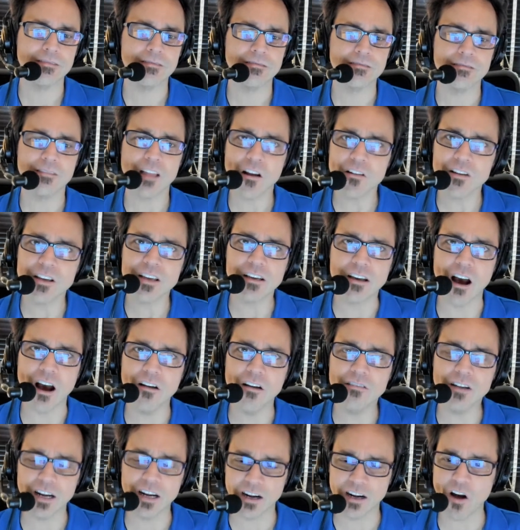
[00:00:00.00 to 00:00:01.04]
There you
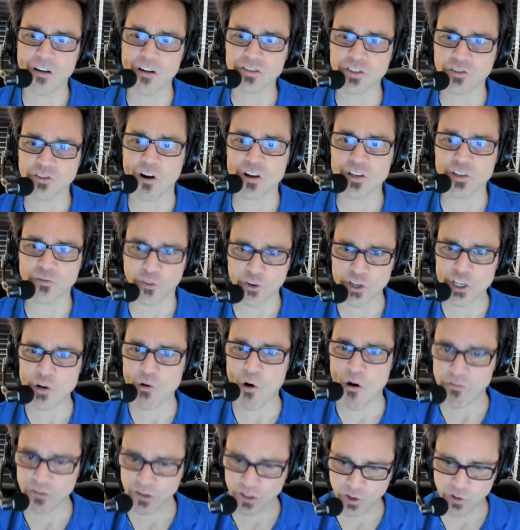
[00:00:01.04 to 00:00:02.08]
go. And it all starts for
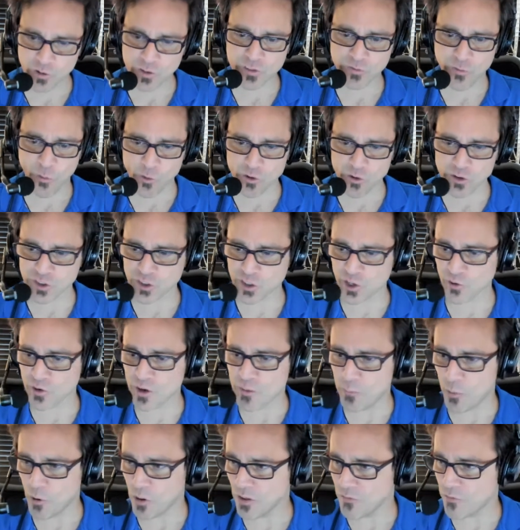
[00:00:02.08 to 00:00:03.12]
you over Koons Ford of Security
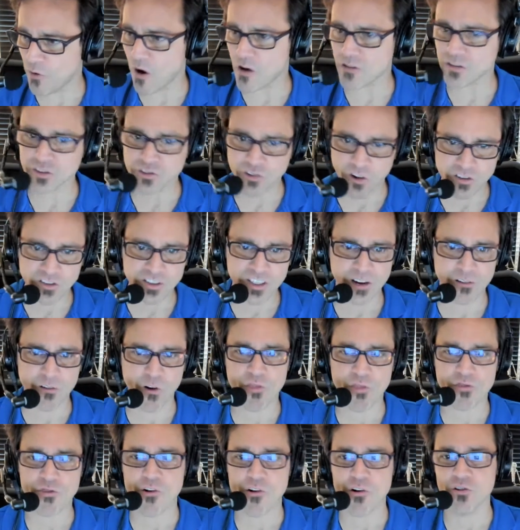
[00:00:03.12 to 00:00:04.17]
Boulevard. It starts here
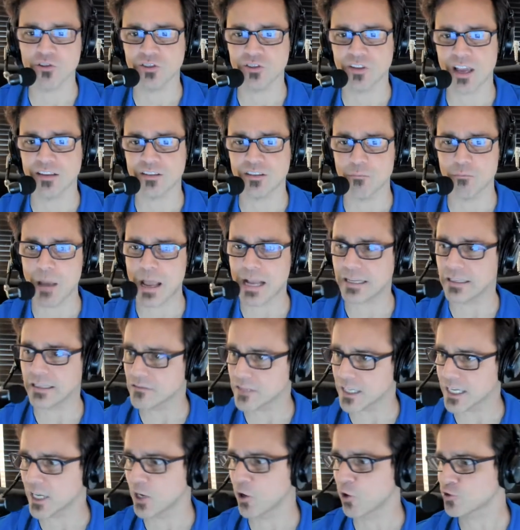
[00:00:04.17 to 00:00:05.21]
on Thursdays and making
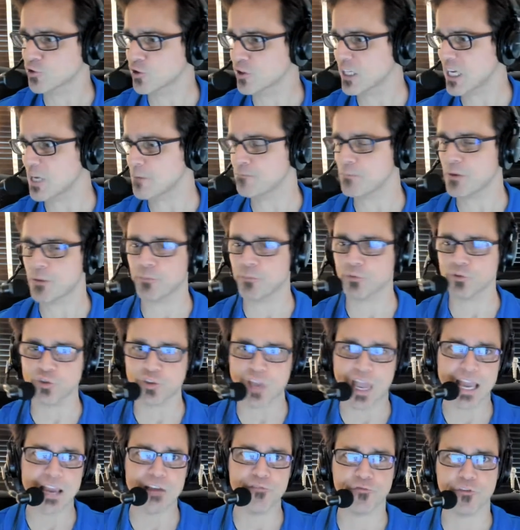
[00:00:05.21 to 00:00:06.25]
deals and keeping people
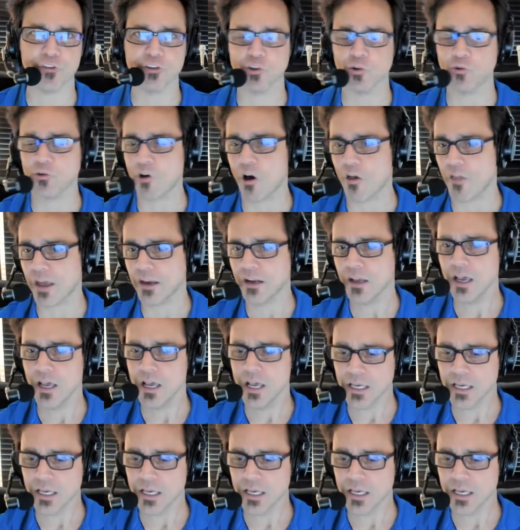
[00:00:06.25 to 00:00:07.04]
safe and doing all that.